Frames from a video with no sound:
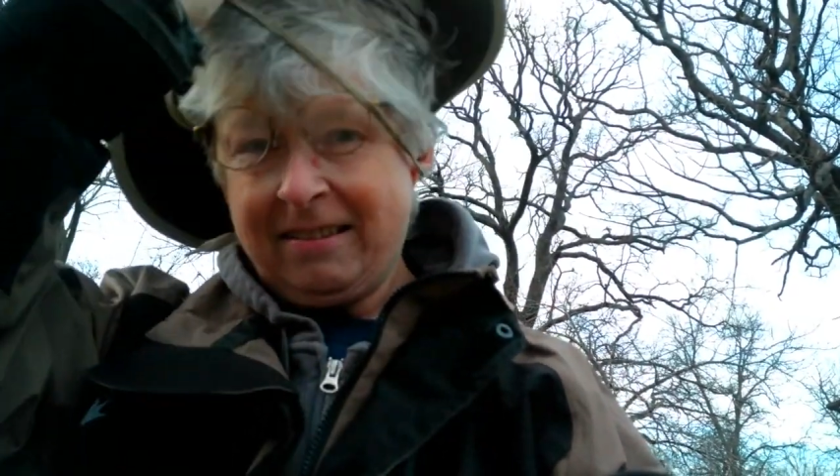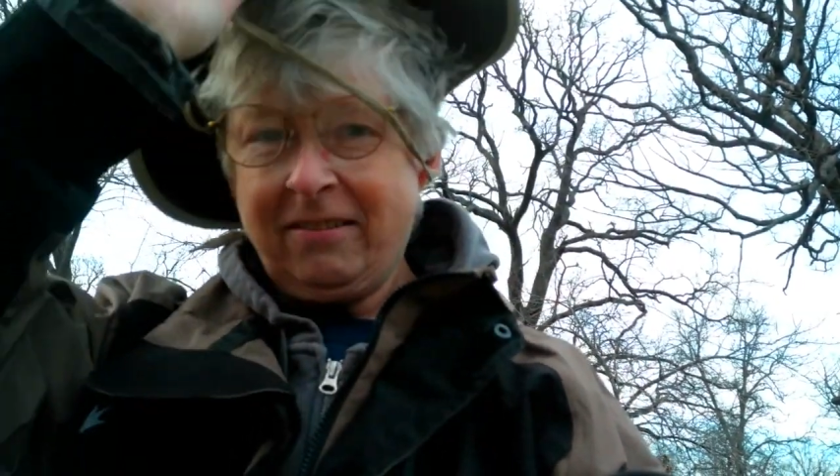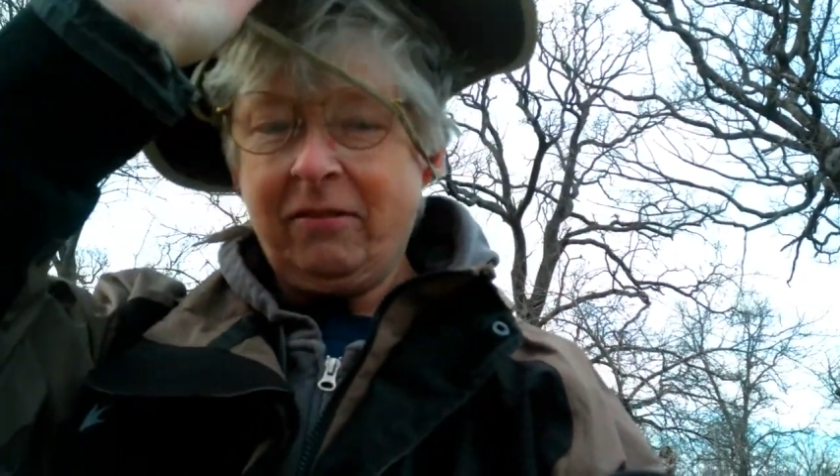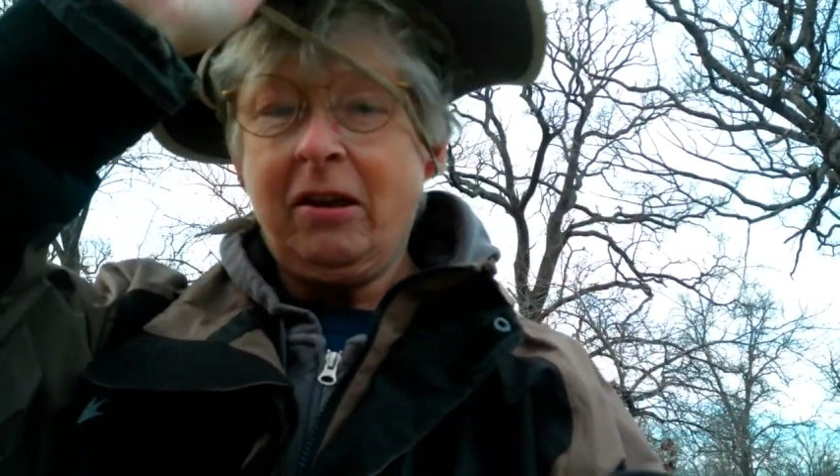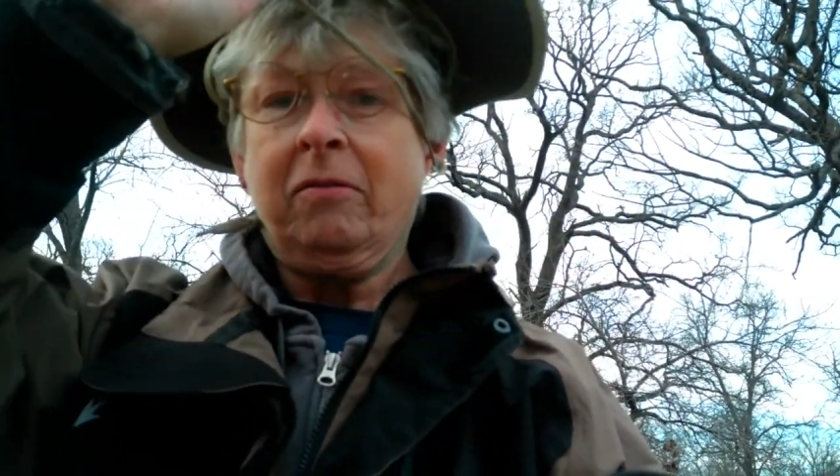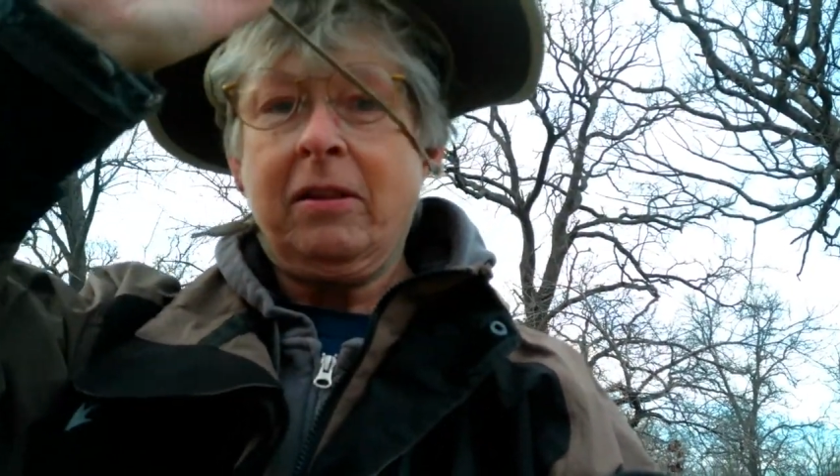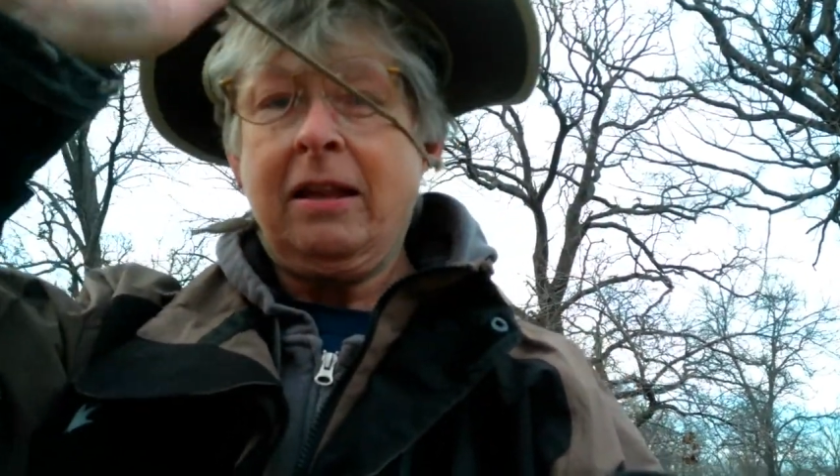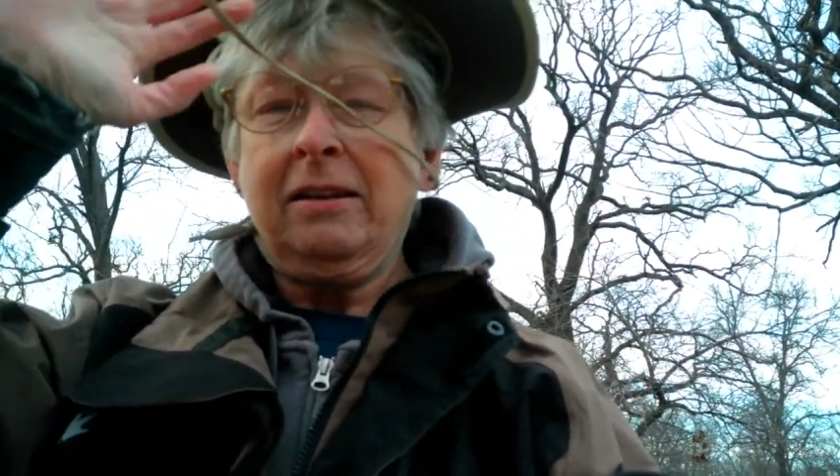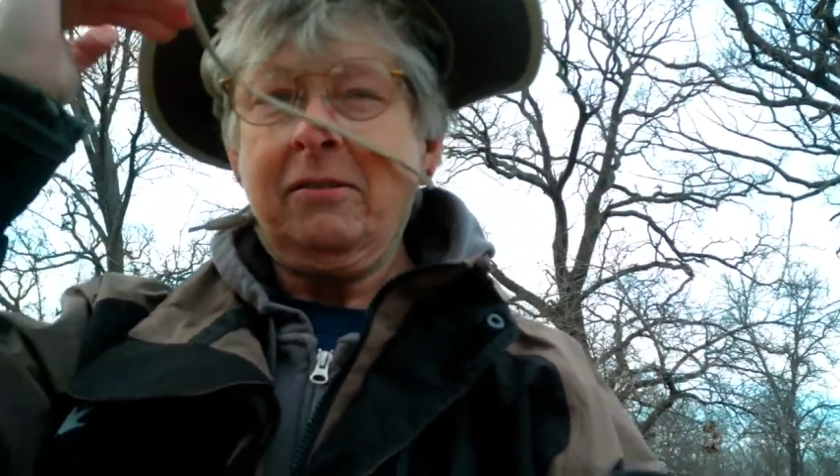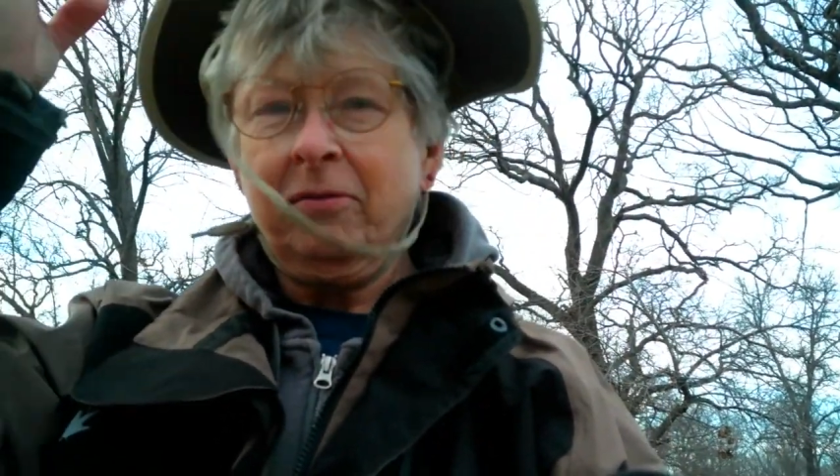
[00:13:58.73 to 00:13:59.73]
Well,
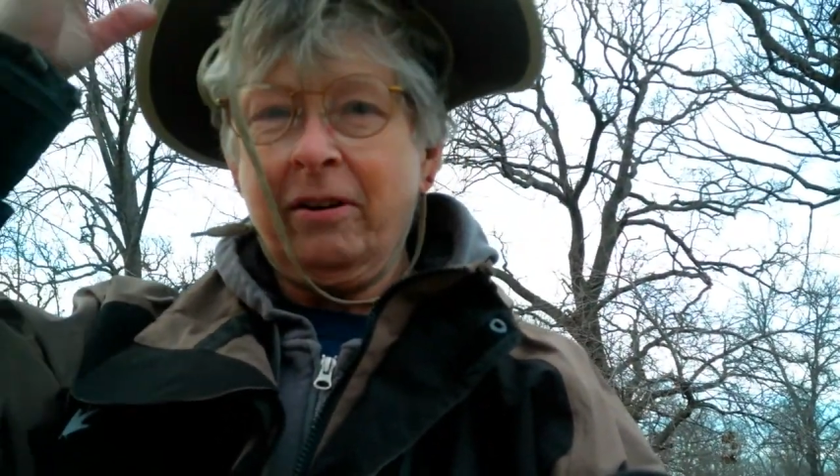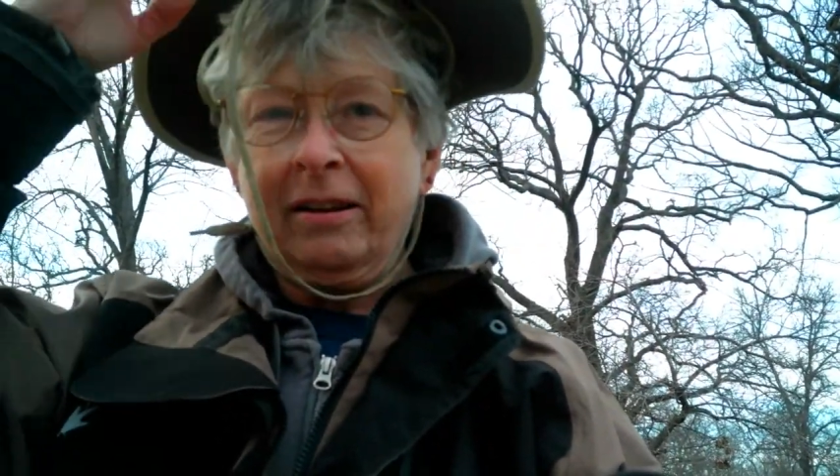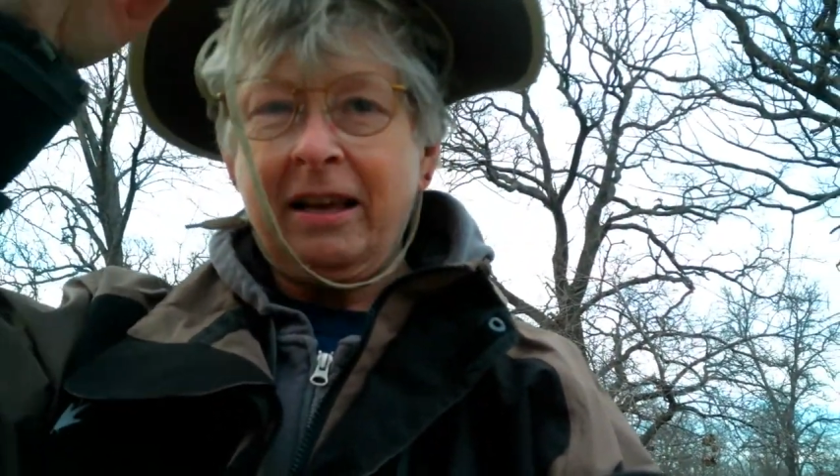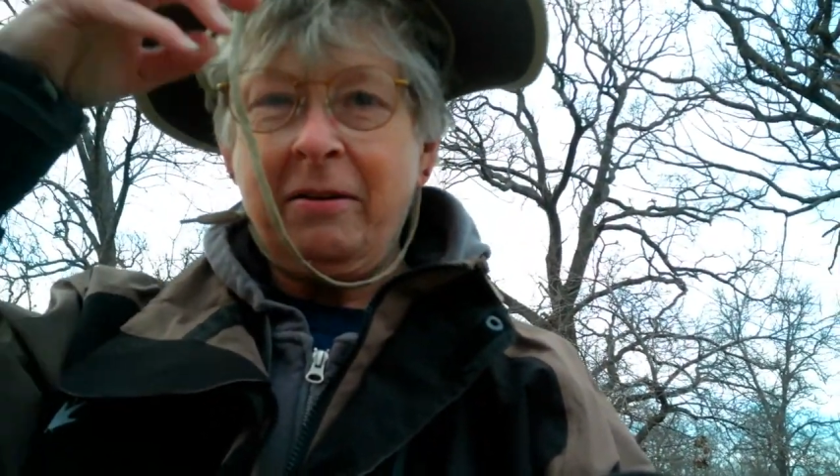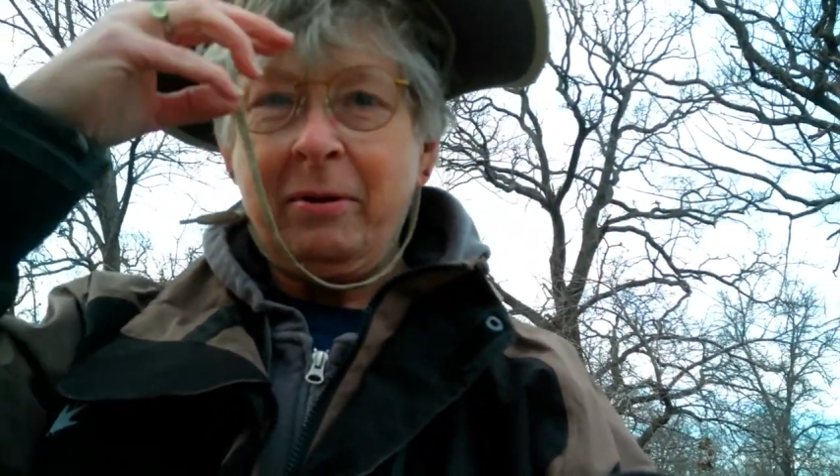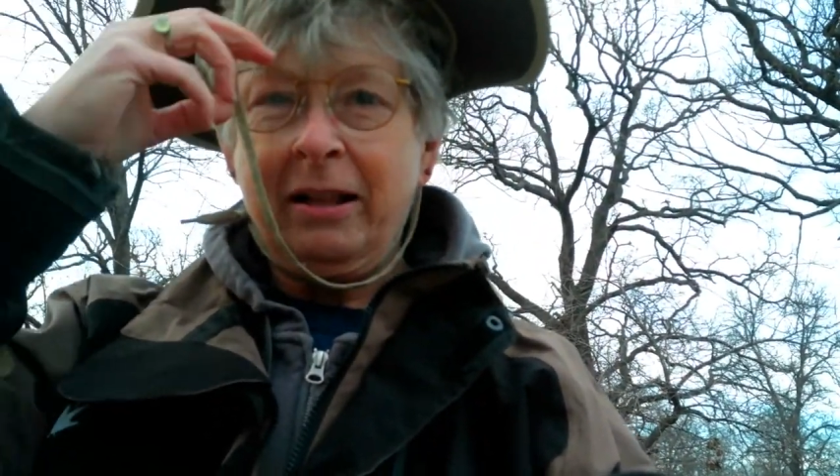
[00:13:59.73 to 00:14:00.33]
that didn't work. I got my